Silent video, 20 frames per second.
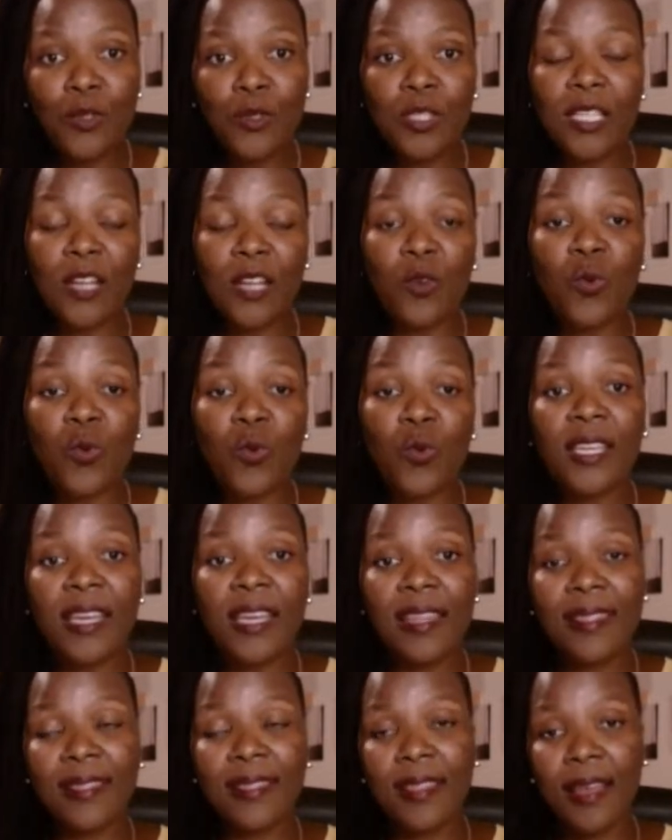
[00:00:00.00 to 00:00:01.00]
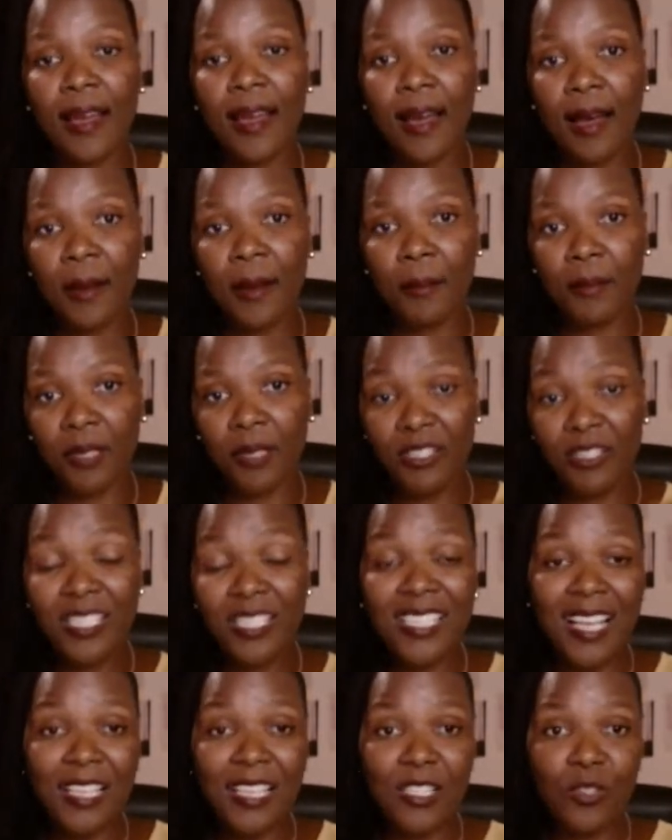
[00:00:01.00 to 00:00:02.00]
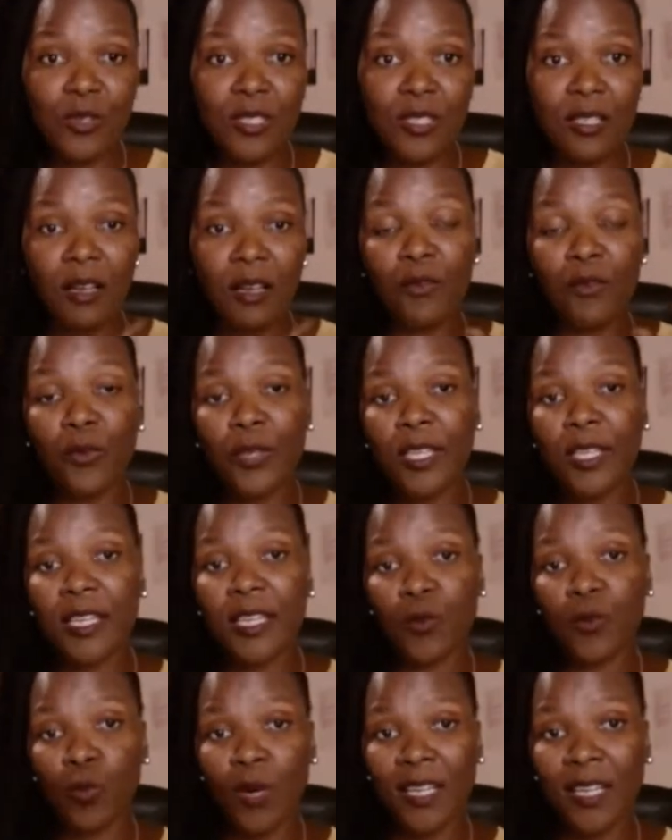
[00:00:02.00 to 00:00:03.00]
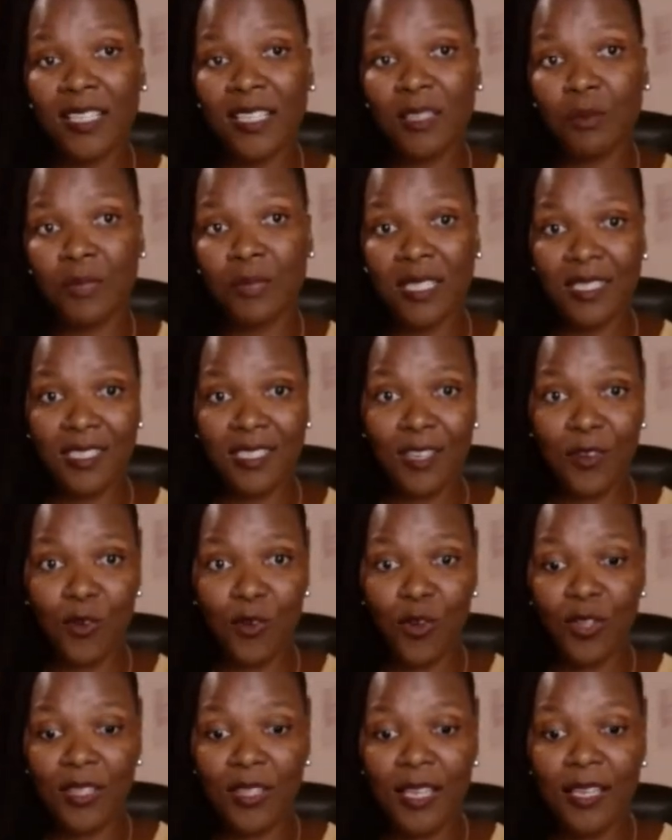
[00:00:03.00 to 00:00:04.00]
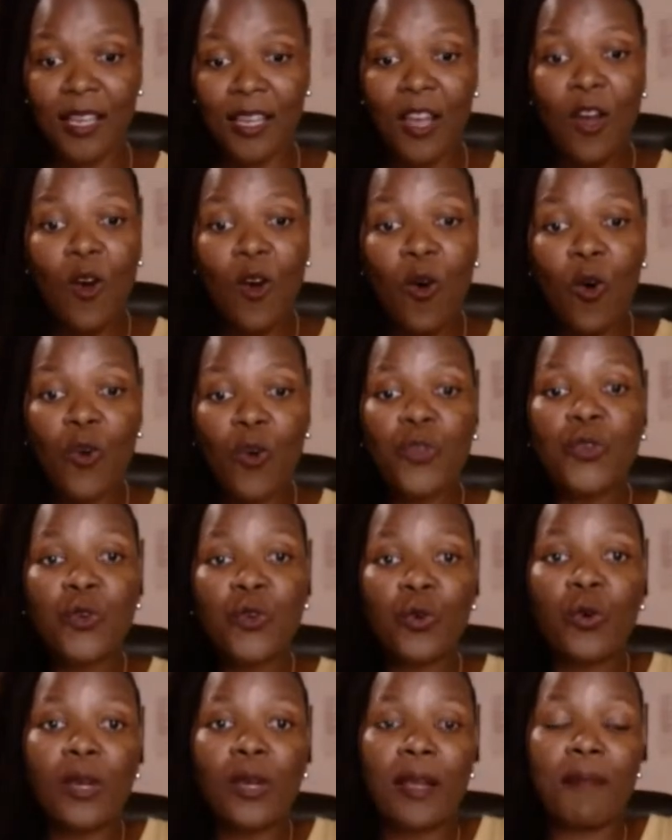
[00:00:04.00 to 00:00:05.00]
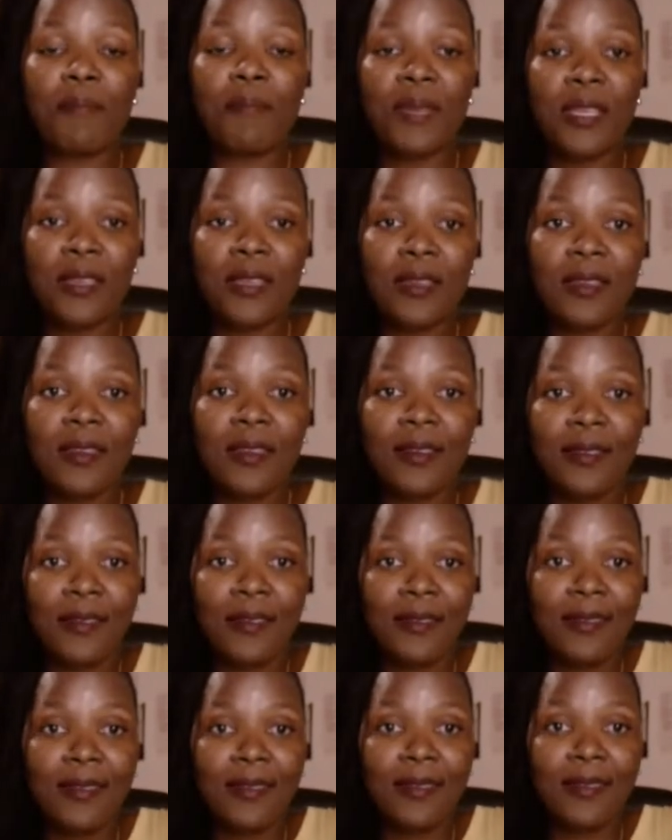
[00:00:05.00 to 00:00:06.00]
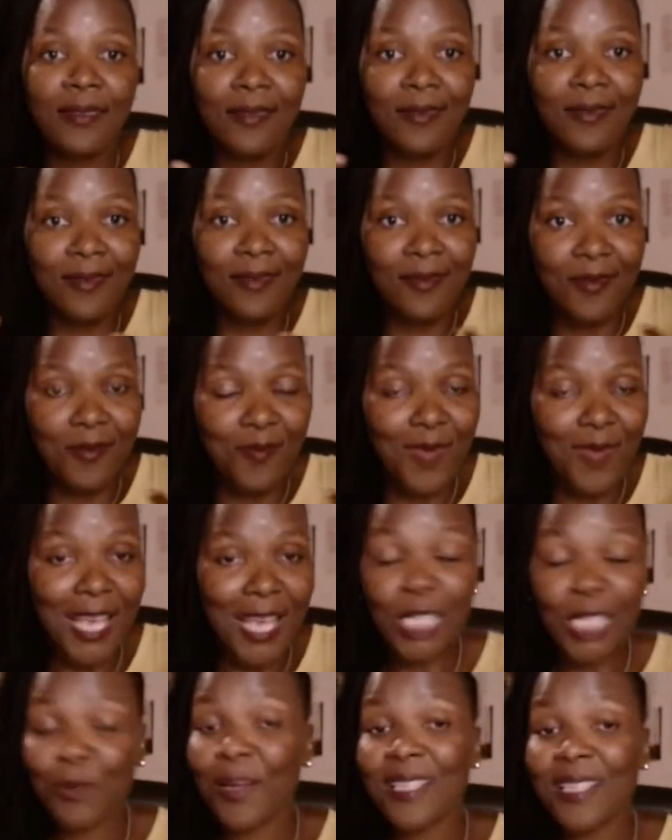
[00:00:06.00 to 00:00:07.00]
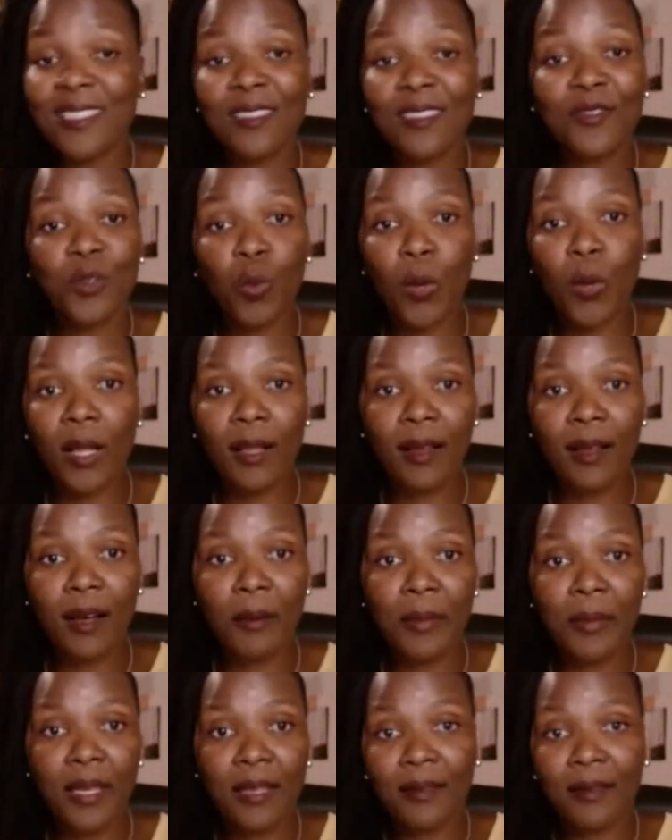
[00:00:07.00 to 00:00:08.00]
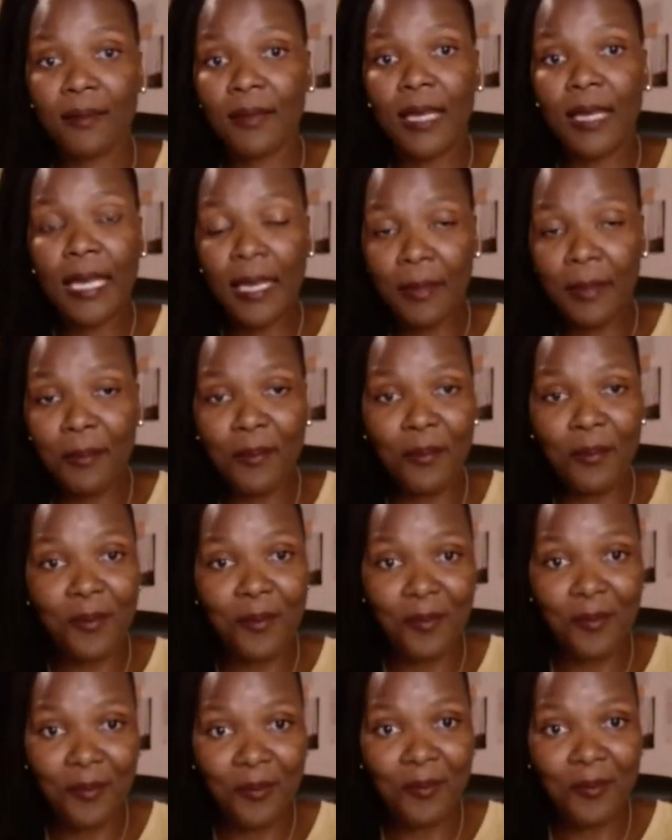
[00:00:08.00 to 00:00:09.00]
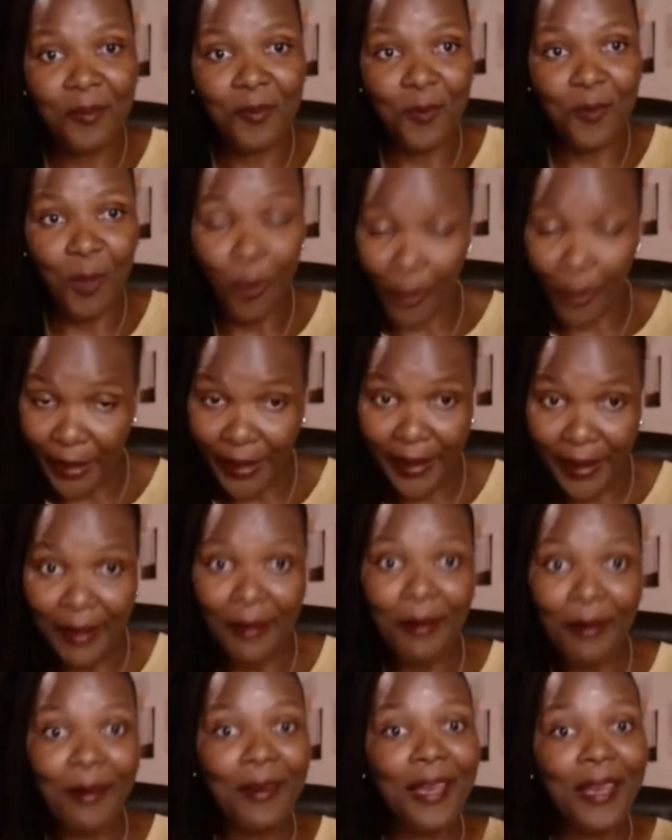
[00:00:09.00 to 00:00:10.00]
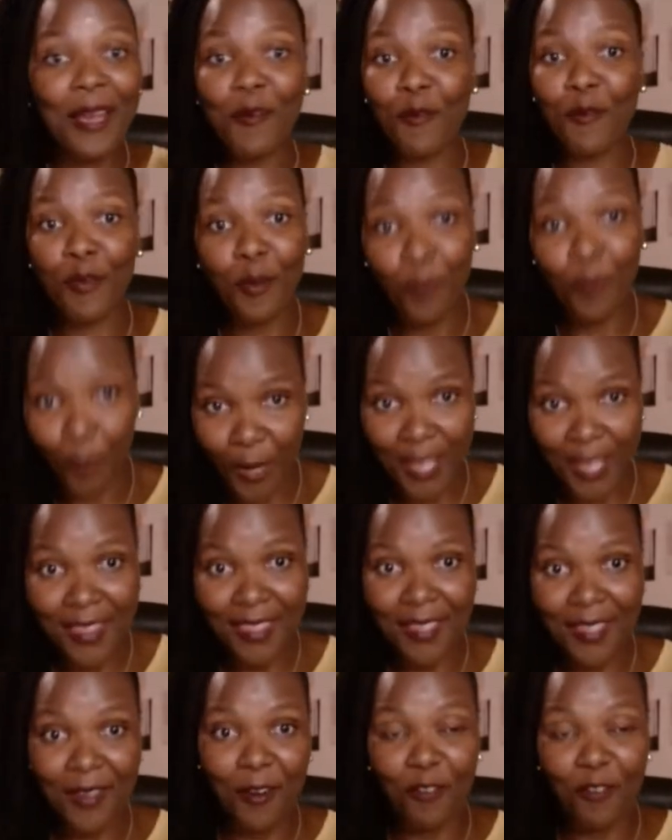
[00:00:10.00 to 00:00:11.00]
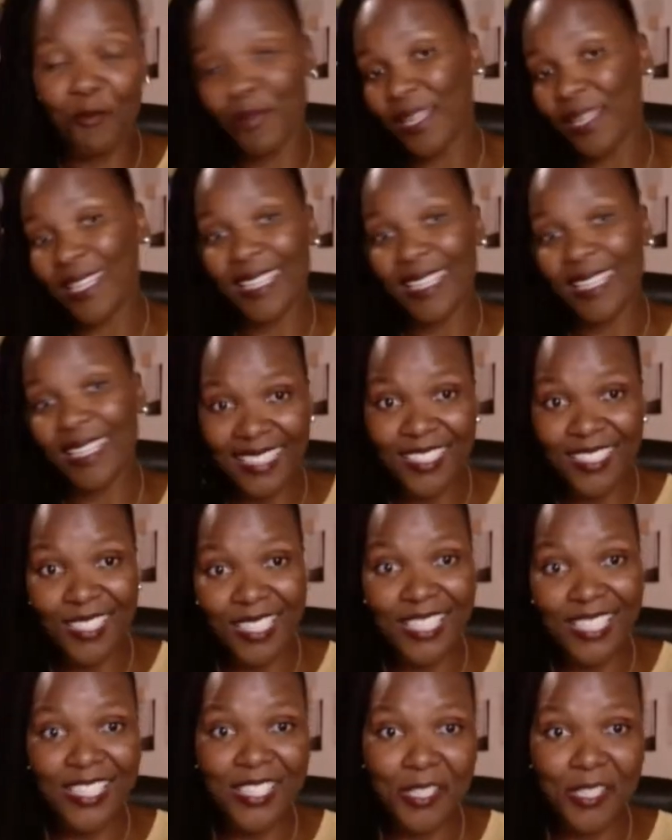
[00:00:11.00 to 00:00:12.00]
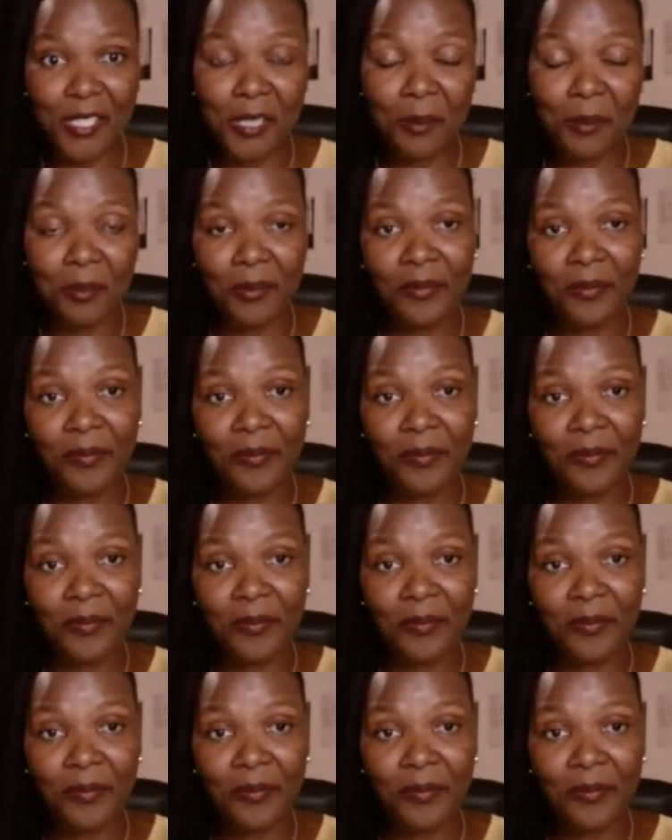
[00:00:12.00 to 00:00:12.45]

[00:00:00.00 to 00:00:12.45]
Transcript: you start looking at criticizing yourself, looking at what is missing and all that, or you gonna be expansive to welcome him or her and feel worthy of being in that relationship.